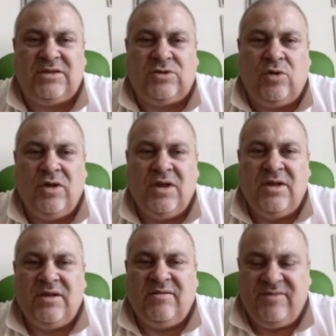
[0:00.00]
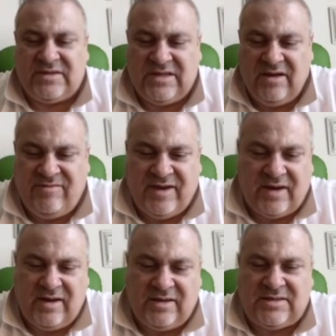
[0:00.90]
So the
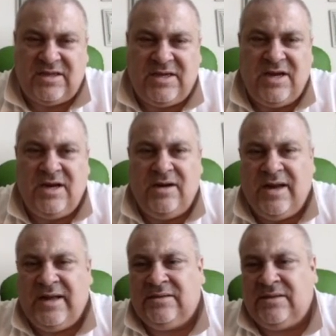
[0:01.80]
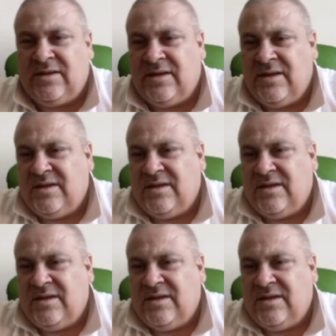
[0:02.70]
silver, it's here, and the